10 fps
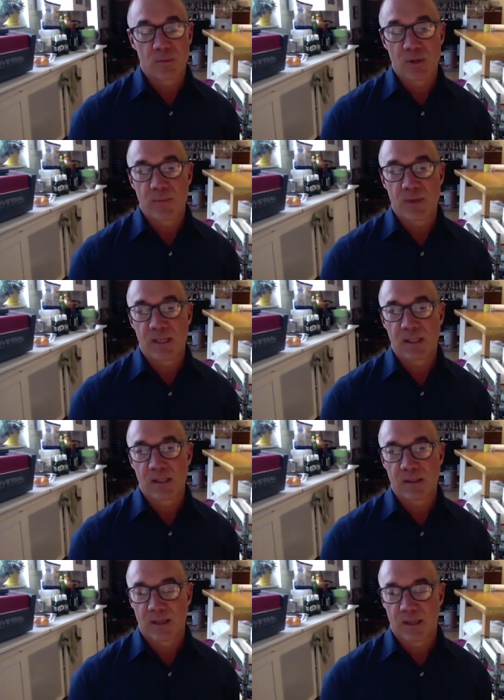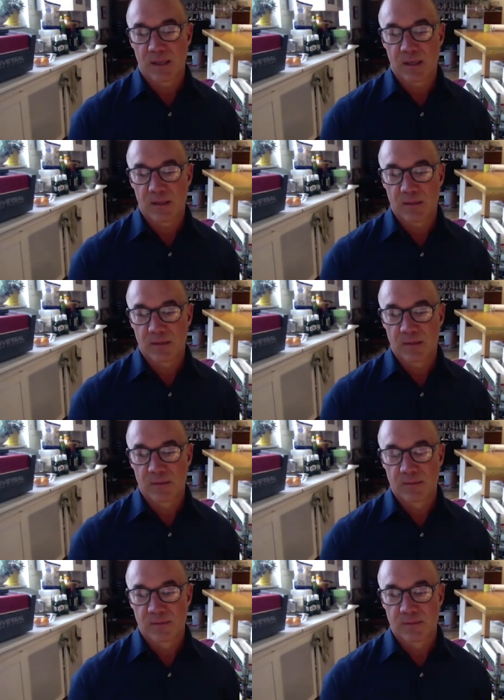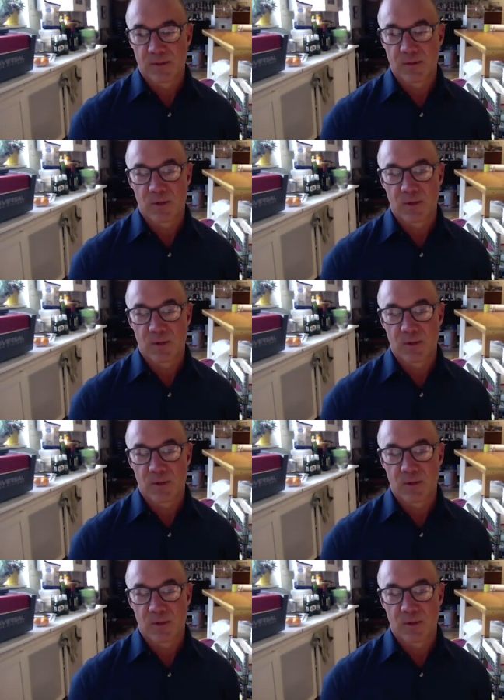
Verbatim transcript: printmaking and other